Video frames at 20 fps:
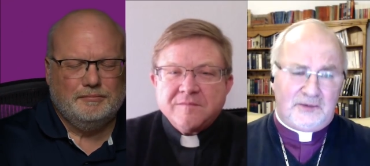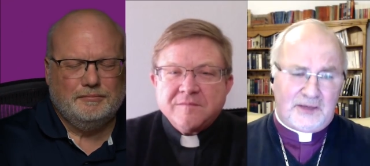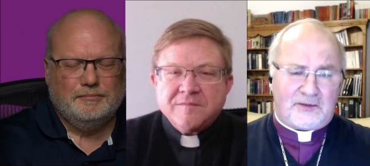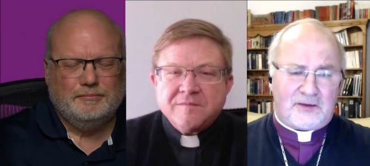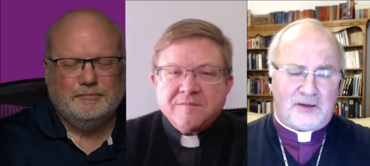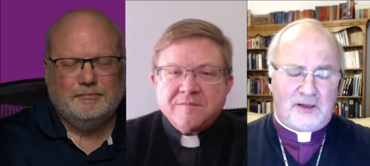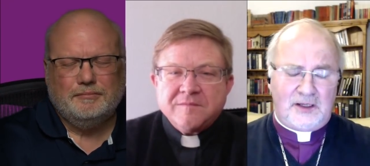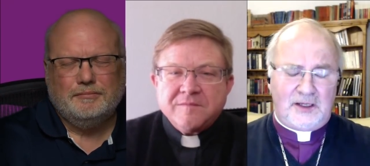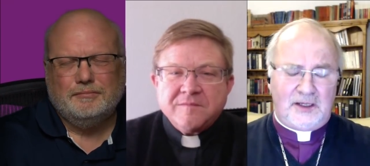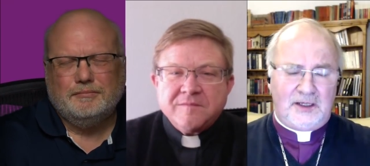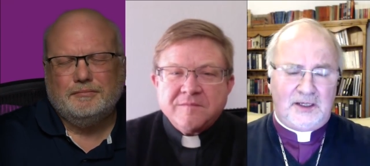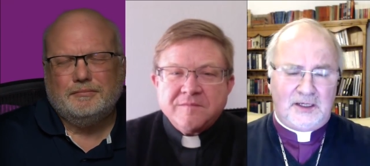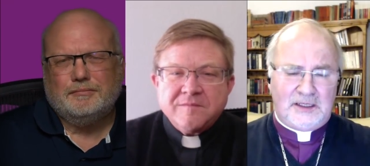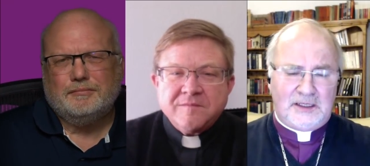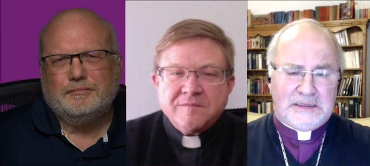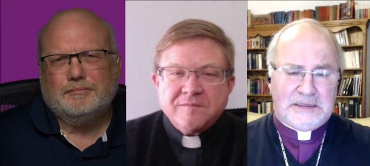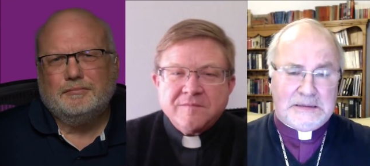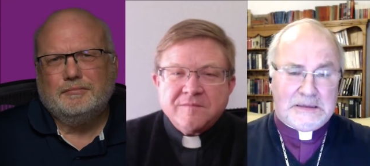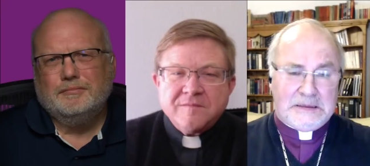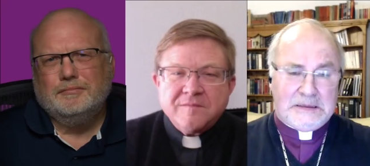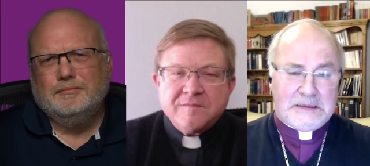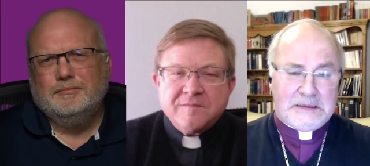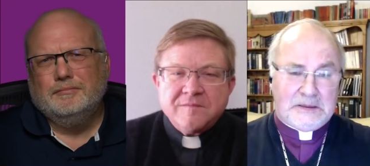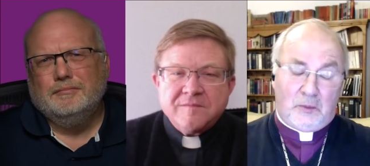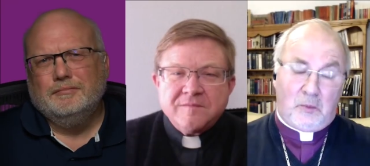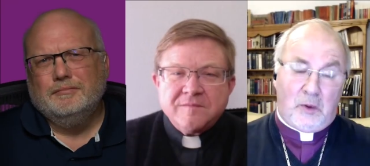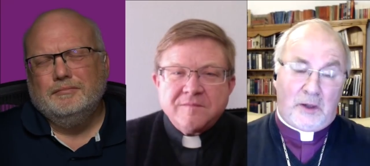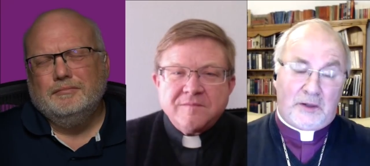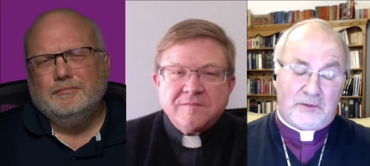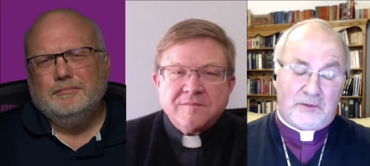Speaker 1: he's actually,
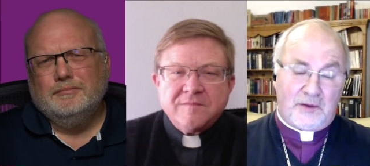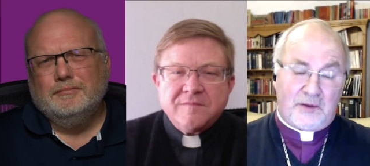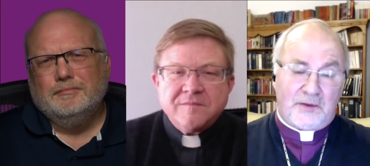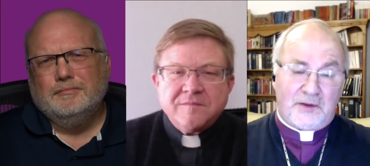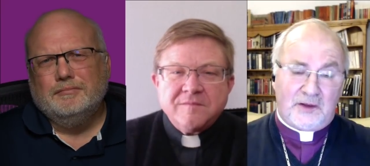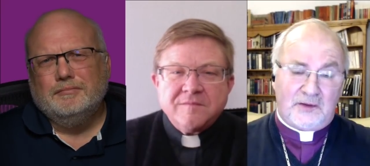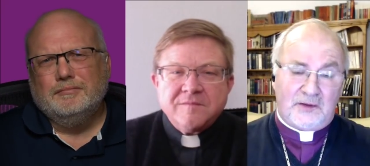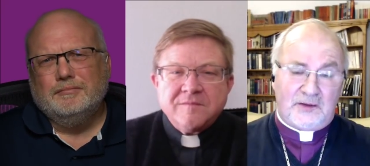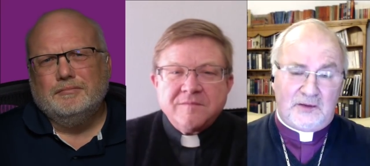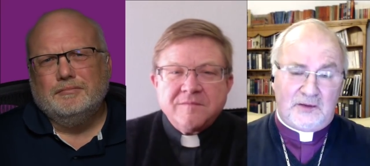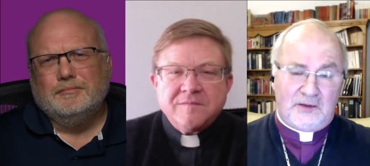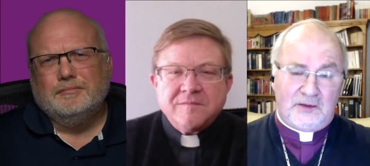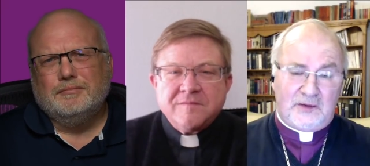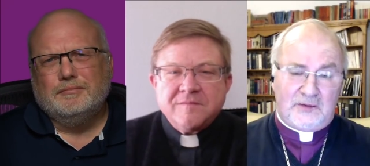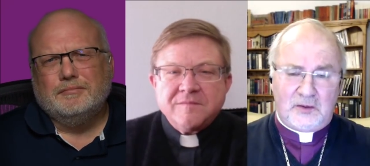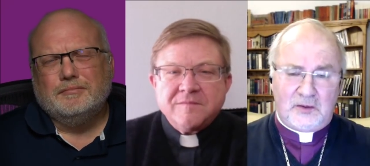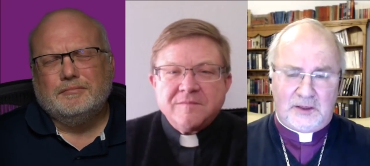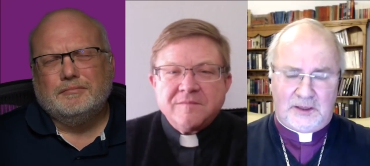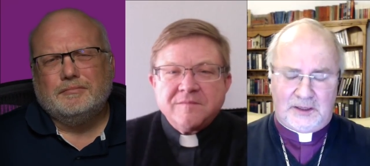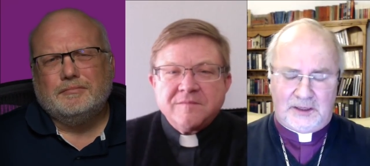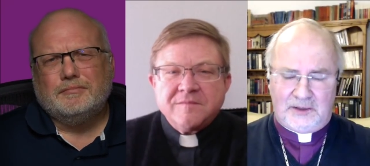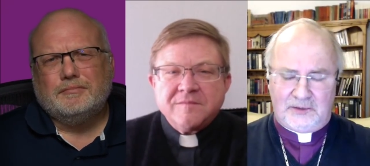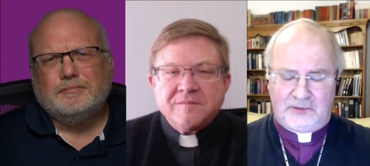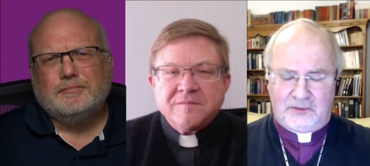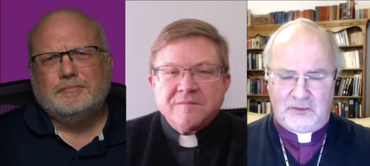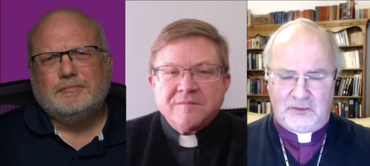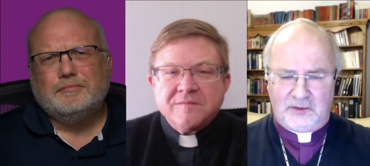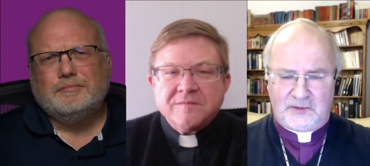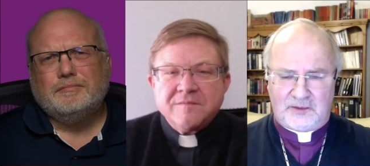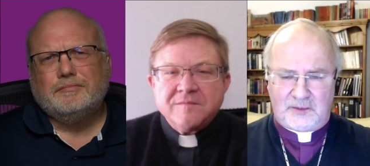one of the things he's
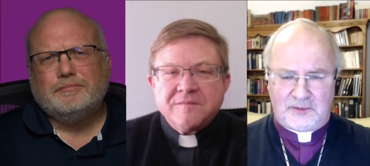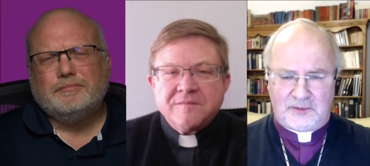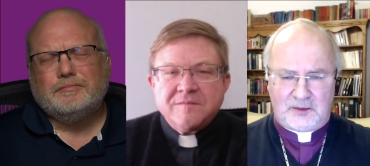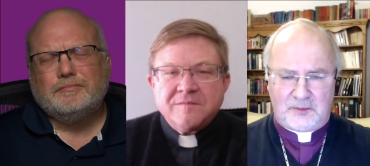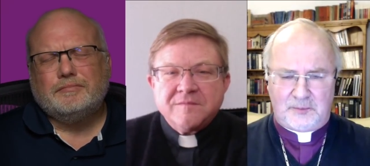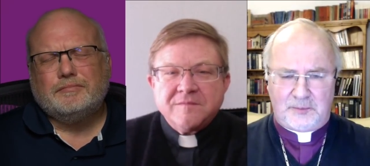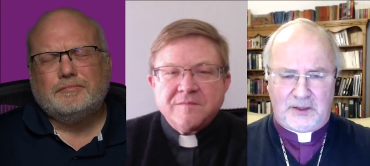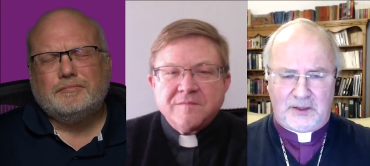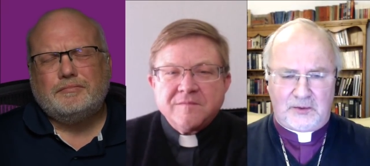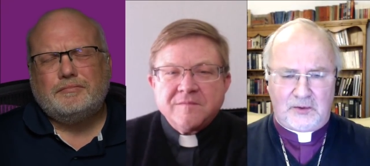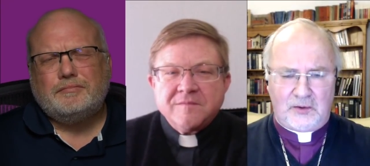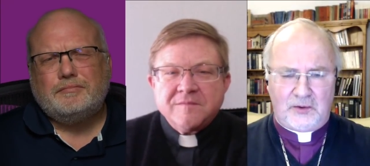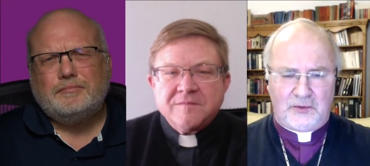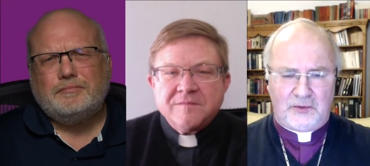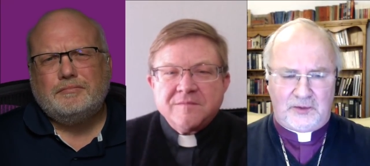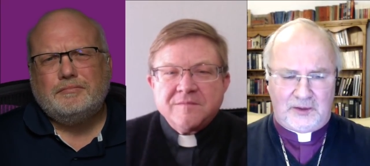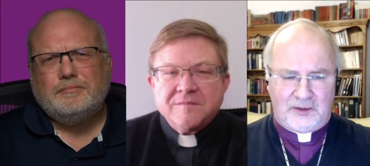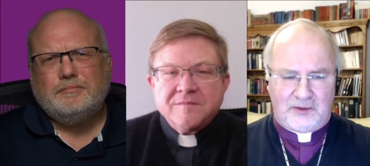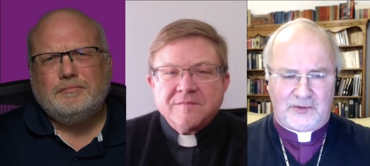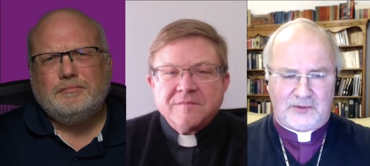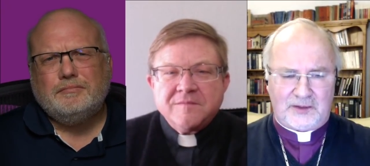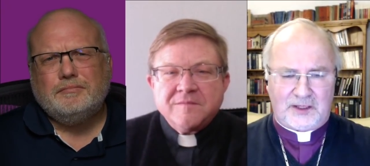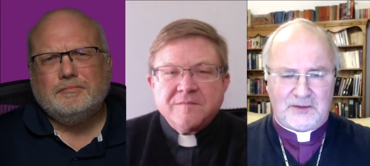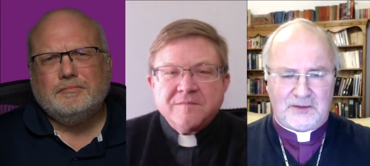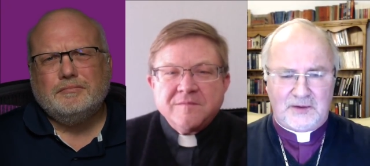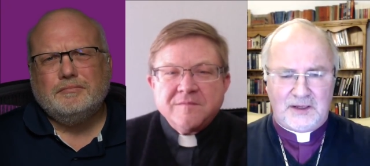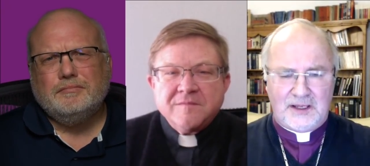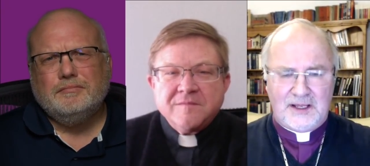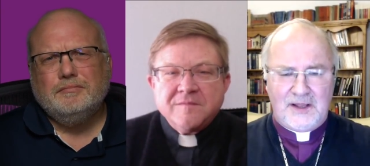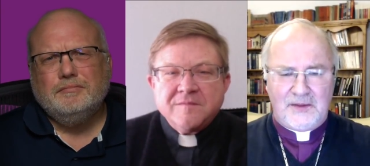doing is doing something that Peron did. There's
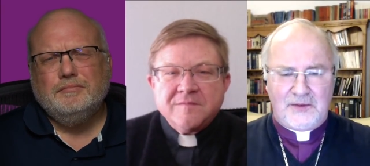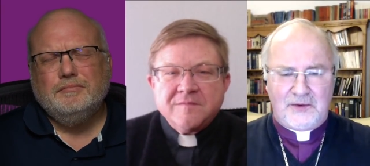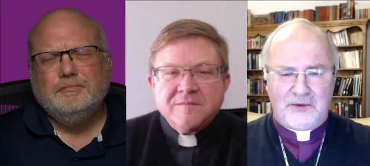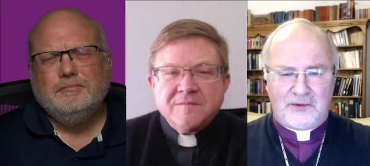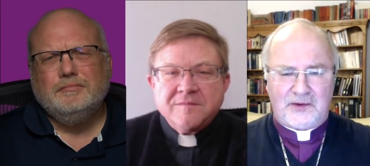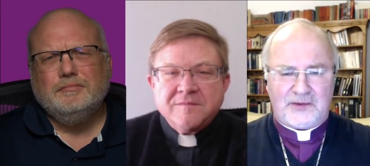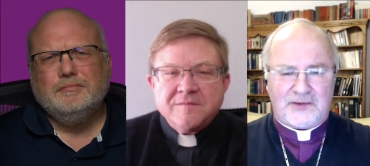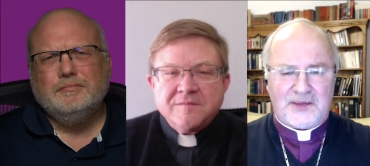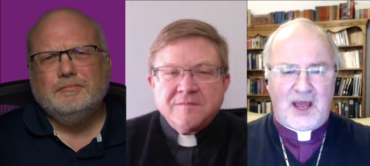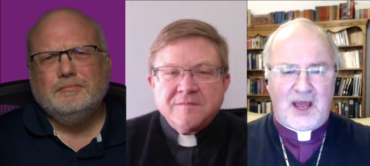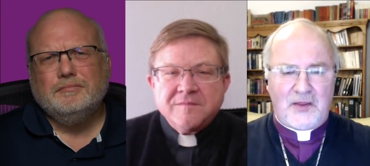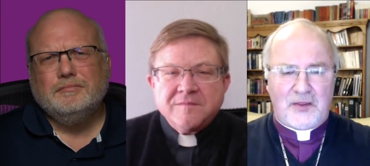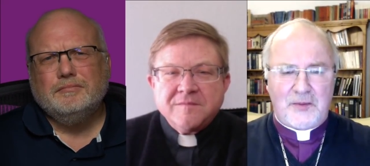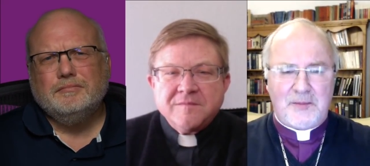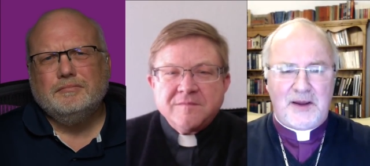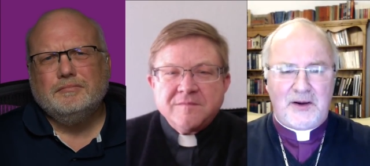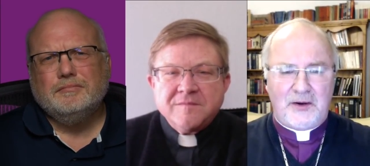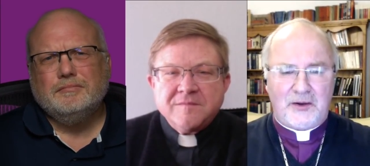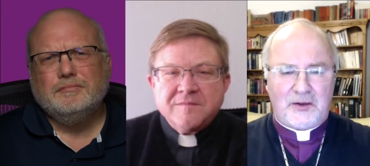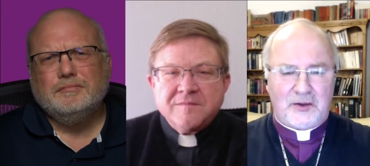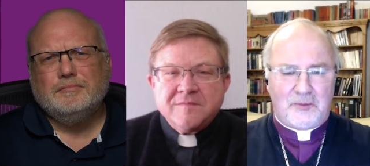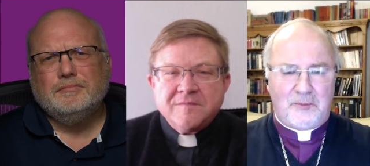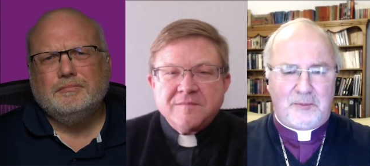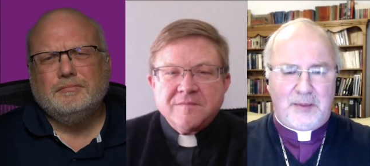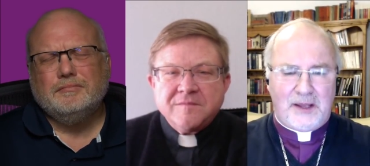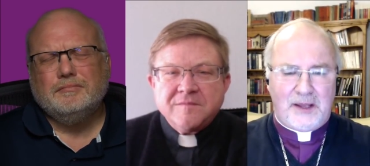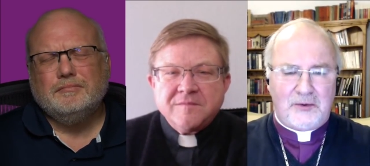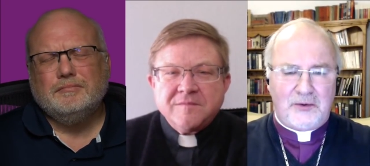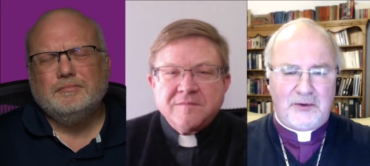a kind of there's a South American